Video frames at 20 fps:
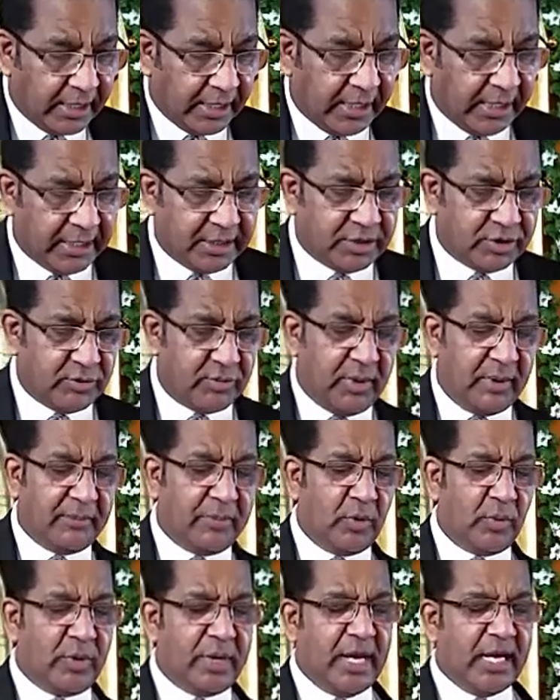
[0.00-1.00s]
And
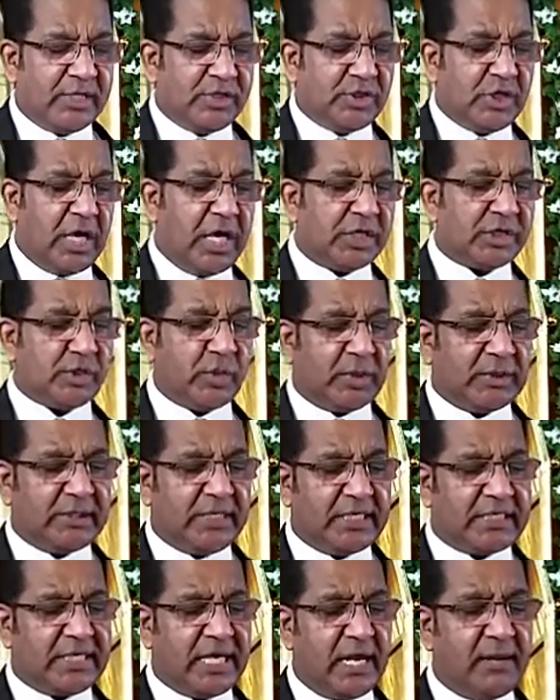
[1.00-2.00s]
remember, we had Joshua
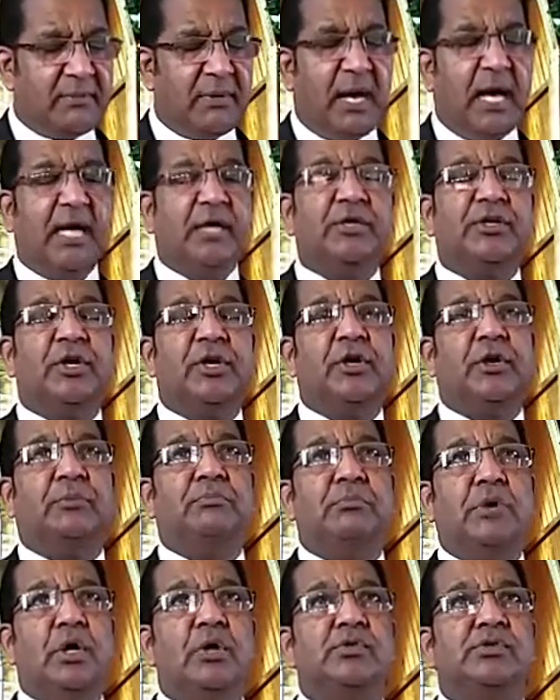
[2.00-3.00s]
that came under
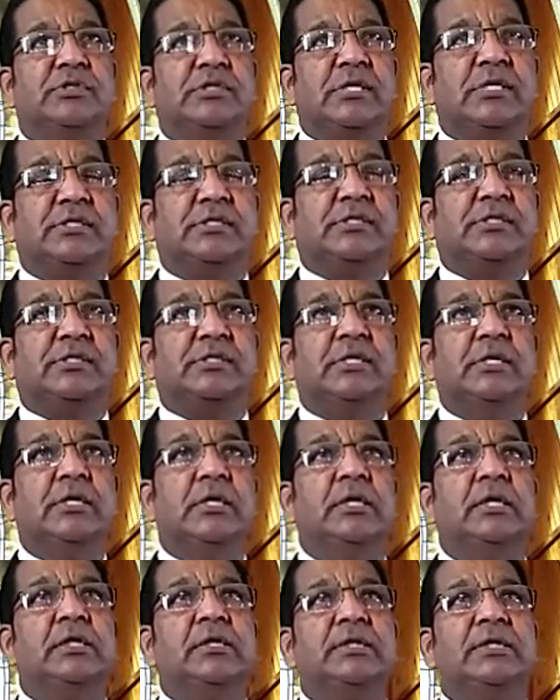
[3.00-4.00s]
Moses
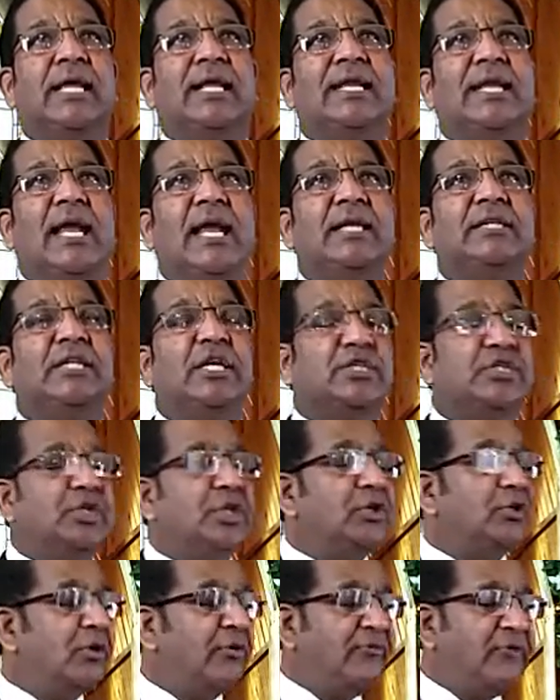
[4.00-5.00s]
that led the
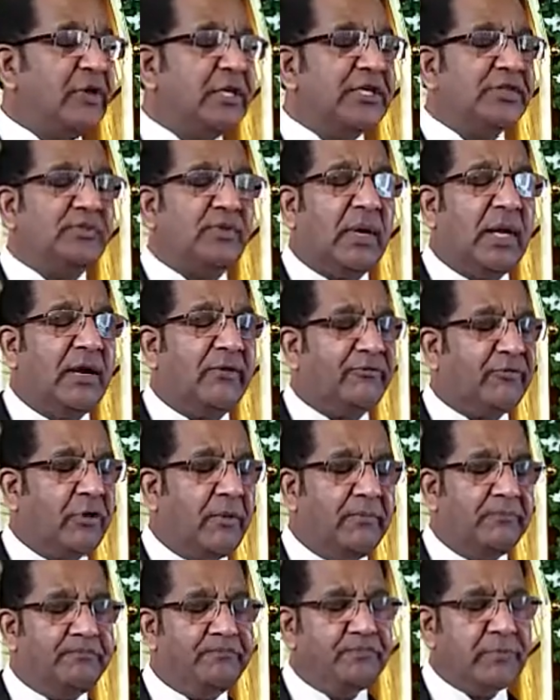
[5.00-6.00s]
children of Israel
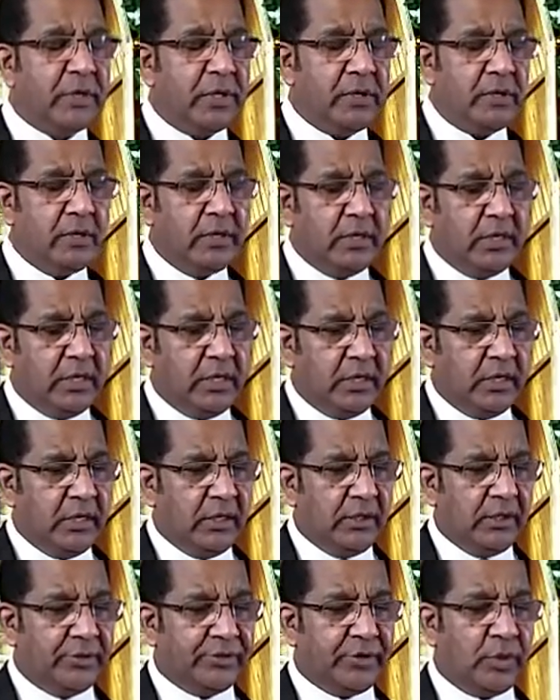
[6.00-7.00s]
from
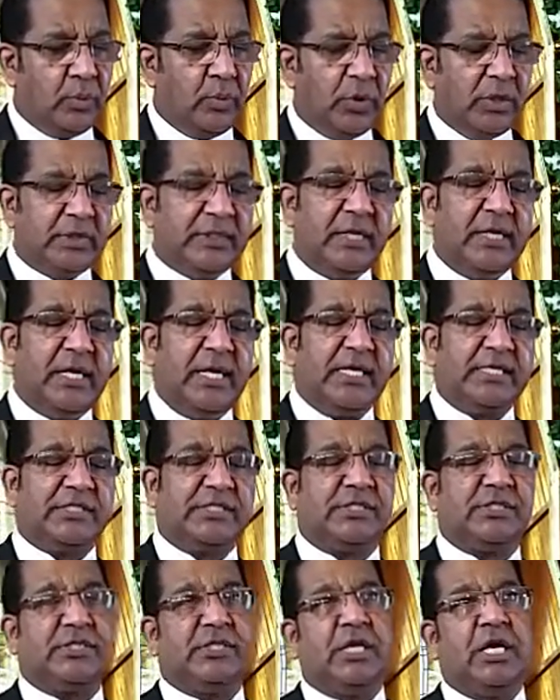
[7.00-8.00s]
the
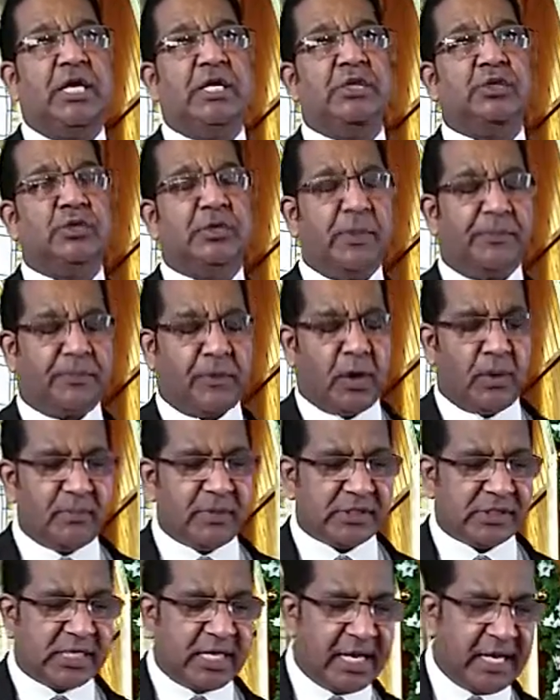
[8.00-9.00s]
wilderness into the
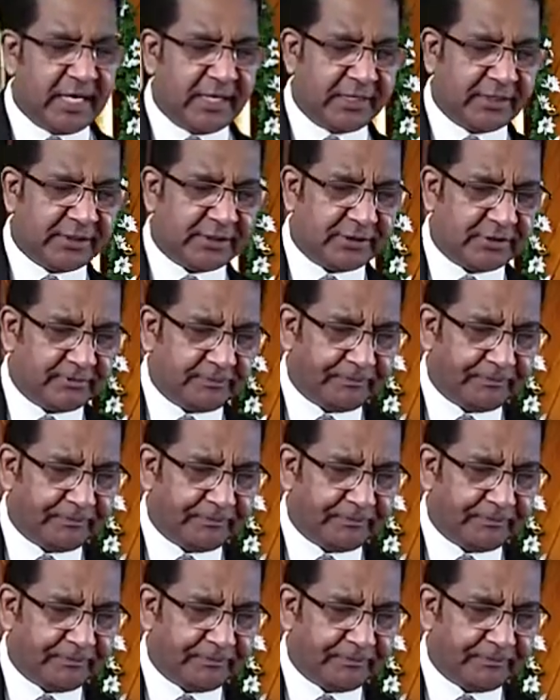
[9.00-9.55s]
promised land.